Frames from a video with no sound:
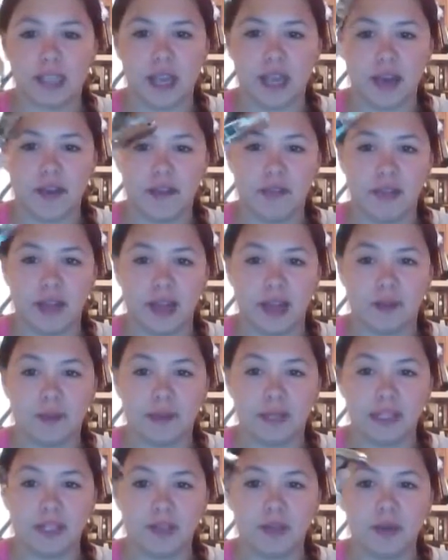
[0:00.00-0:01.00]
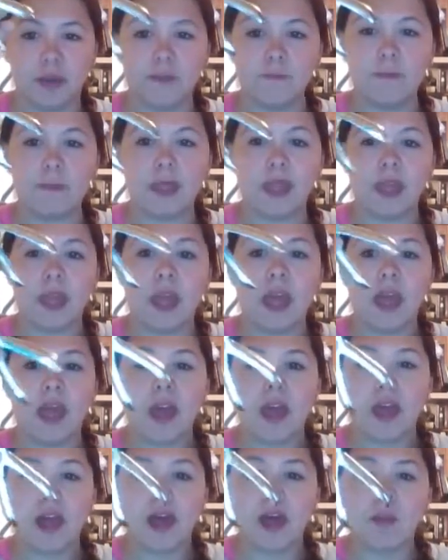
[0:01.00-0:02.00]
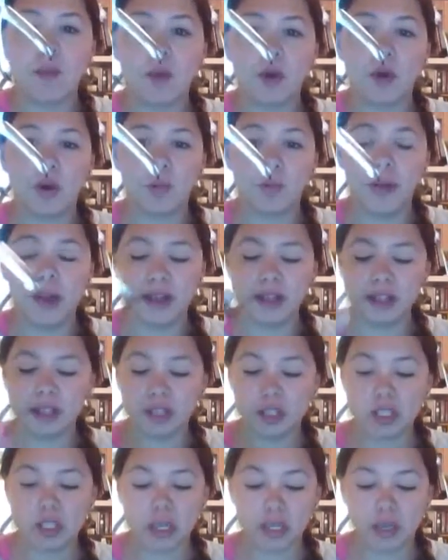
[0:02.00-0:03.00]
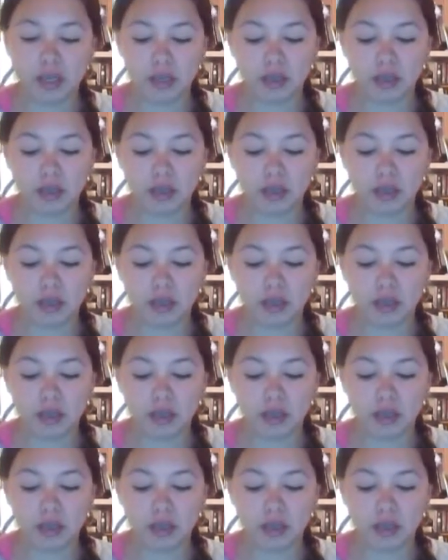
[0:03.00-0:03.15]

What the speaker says: I have like my little hole punch,